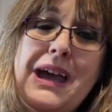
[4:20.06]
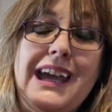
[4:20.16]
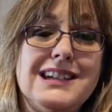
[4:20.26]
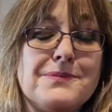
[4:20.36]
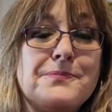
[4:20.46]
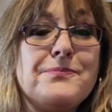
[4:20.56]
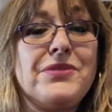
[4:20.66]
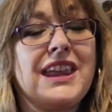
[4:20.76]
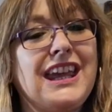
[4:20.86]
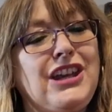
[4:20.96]
made
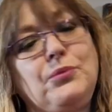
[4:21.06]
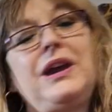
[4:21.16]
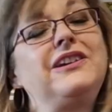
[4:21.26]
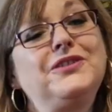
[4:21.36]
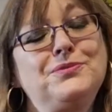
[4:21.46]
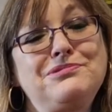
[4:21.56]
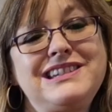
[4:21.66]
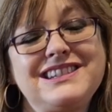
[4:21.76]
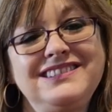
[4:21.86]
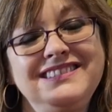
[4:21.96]
in Wakefield
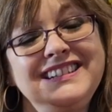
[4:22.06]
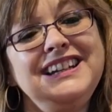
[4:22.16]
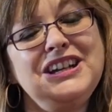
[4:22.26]
Prison